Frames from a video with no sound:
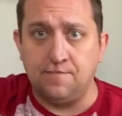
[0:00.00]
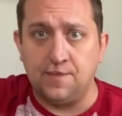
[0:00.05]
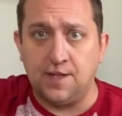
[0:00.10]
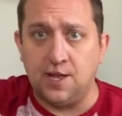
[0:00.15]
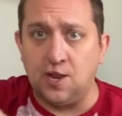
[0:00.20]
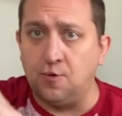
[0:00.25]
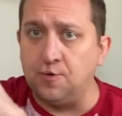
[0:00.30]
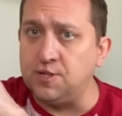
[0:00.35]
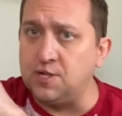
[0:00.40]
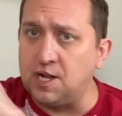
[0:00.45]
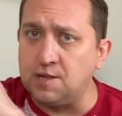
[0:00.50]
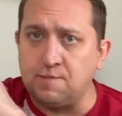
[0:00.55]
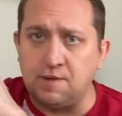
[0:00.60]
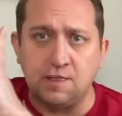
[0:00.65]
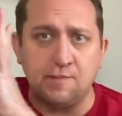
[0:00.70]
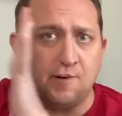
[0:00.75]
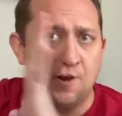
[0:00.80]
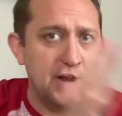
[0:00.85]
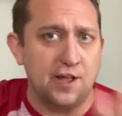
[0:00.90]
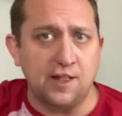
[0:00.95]
I know we talked about
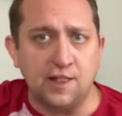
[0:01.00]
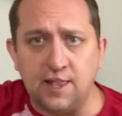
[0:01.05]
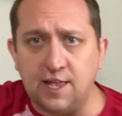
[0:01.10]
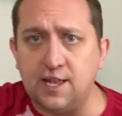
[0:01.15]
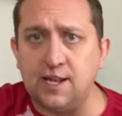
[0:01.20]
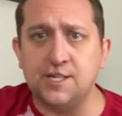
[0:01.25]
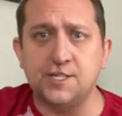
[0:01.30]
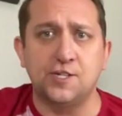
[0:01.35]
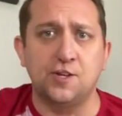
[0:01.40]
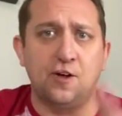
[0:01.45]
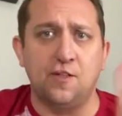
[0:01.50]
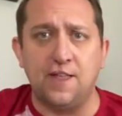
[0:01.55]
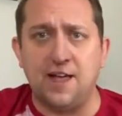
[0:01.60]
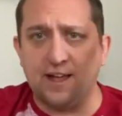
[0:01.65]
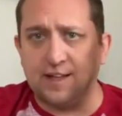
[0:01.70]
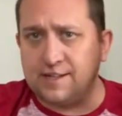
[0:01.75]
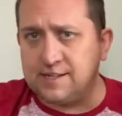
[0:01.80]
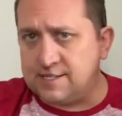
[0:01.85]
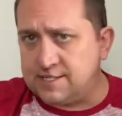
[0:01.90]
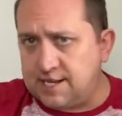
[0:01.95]
the Bare Naked Ladies and all
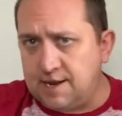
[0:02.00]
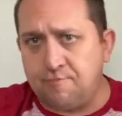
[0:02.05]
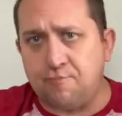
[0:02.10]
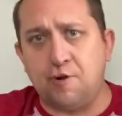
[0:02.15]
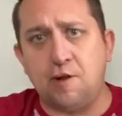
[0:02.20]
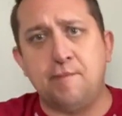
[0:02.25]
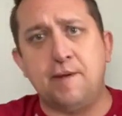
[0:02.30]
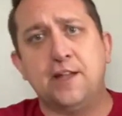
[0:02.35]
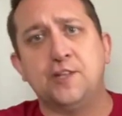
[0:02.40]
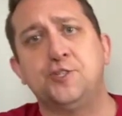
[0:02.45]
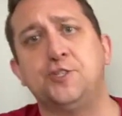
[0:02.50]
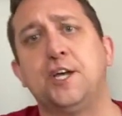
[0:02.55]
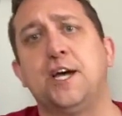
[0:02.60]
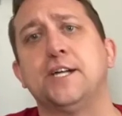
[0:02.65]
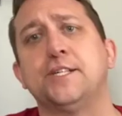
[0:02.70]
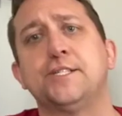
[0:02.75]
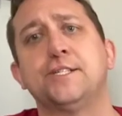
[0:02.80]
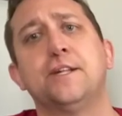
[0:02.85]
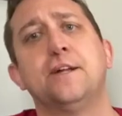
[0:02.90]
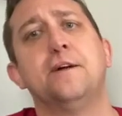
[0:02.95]
that, contemporary band
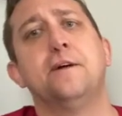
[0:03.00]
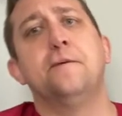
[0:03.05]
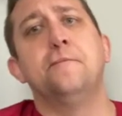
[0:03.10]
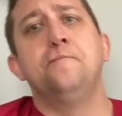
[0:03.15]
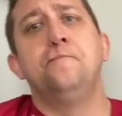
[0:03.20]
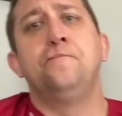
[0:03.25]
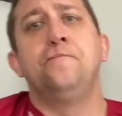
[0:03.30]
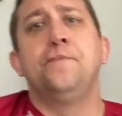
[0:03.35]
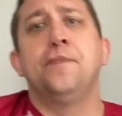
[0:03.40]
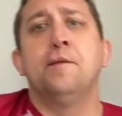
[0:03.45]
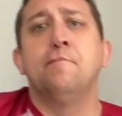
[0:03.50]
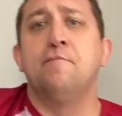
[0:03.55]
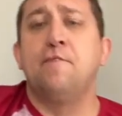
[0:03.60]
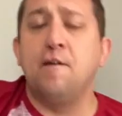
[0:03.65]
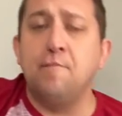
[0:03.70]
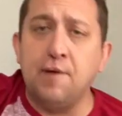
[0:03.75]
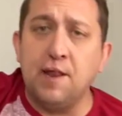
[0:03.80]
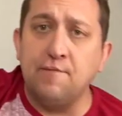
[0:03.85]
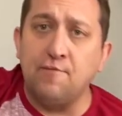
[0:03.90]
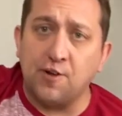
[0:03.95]
jazz.
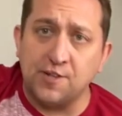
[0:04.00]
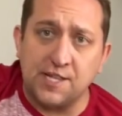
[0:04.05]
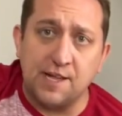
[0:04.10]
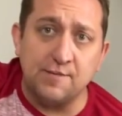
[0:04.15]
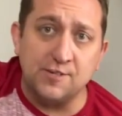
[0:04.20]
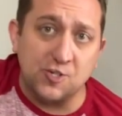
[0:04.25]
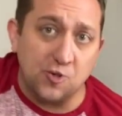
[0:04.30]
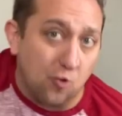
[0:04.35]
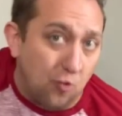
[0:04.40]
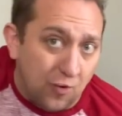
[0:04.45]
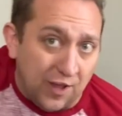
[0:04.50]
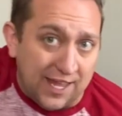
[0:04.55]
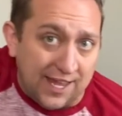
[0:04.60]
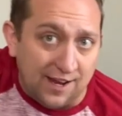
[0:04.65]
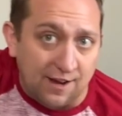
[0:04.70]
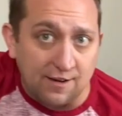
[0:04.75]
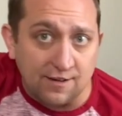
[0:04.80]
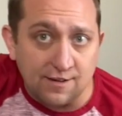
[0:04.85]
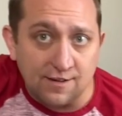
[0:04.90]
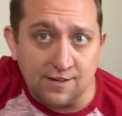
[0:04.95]
Favorite band of all time is
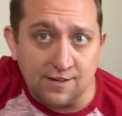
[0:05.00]
Queen.